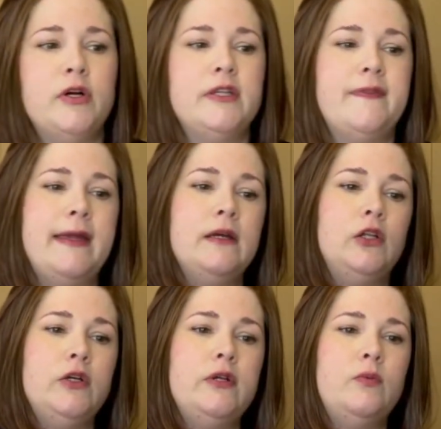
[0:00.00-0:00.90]
that they
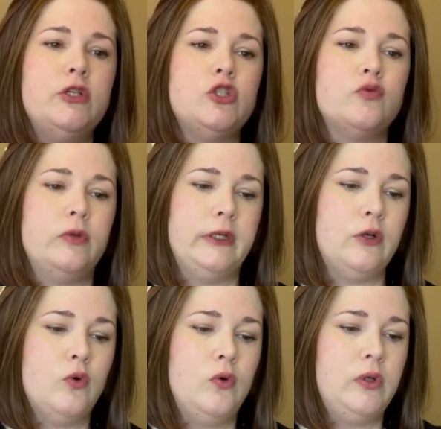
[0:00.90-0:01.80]
included, which is really
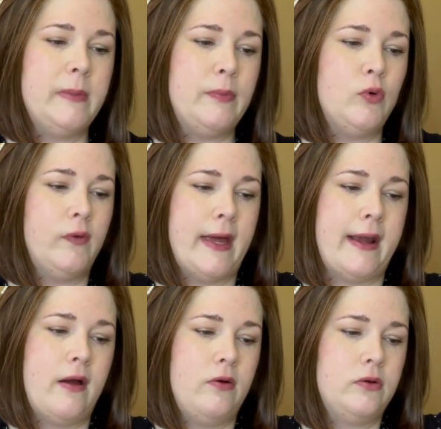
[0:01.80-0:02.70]
cool. Let me pull that
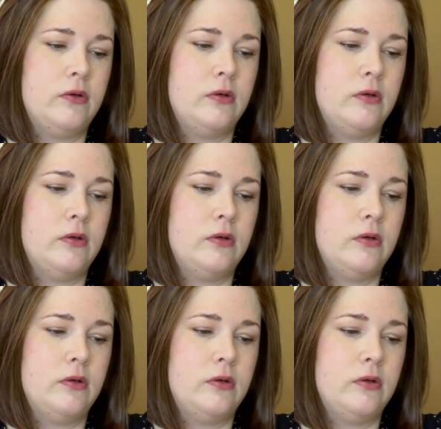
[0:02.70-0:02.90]
out.